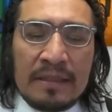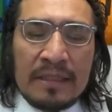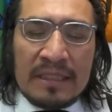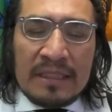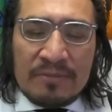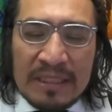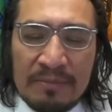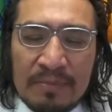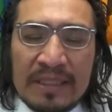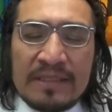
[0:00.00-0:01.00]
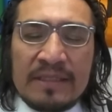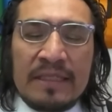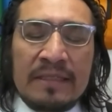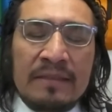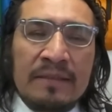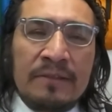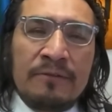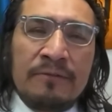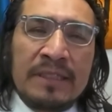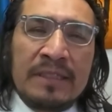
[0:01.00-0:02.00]
in these many places that,
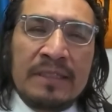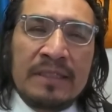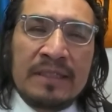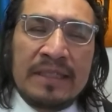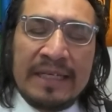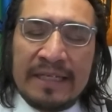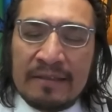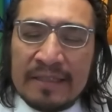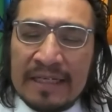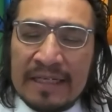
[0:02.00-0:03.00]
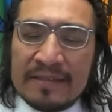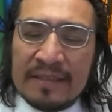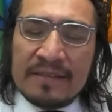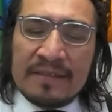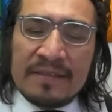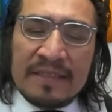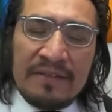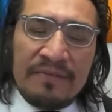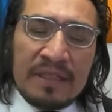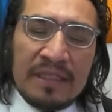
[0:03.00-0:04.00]
where they cannot access
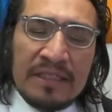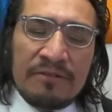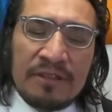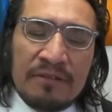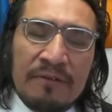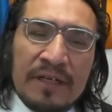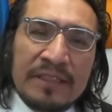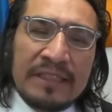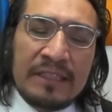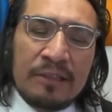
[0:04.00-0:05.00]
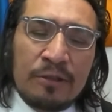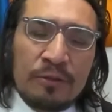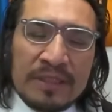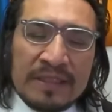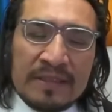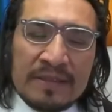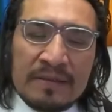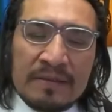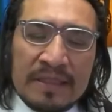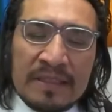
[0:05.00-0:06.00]
safe, clean drinking water in their homes,
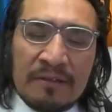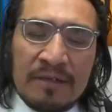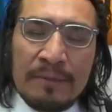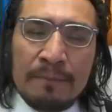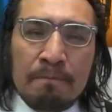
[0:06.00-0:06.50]
it's a crime.